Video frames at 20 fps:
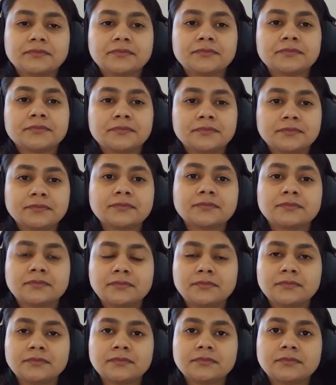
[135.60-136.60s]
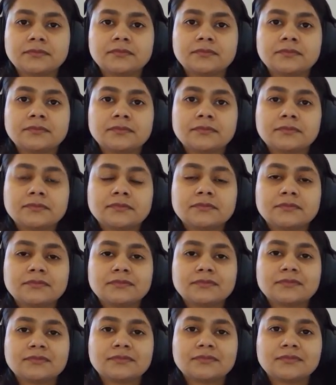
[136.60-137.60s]

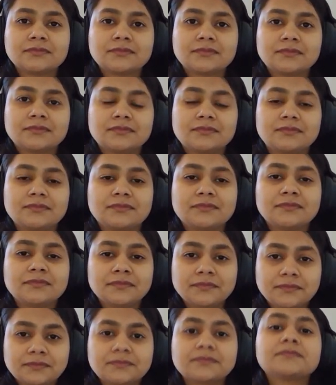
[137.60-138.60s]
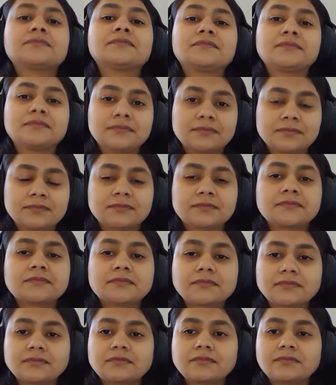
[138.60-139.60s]

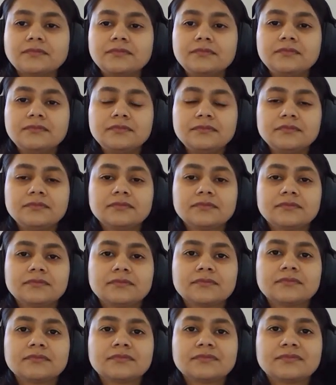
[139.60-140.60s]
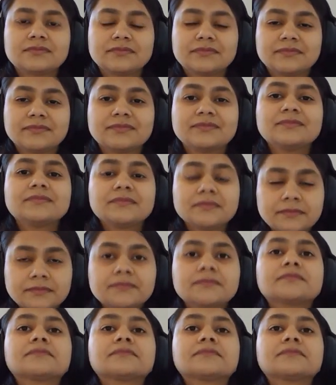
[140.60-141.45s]
No words are spoken by the person on screen.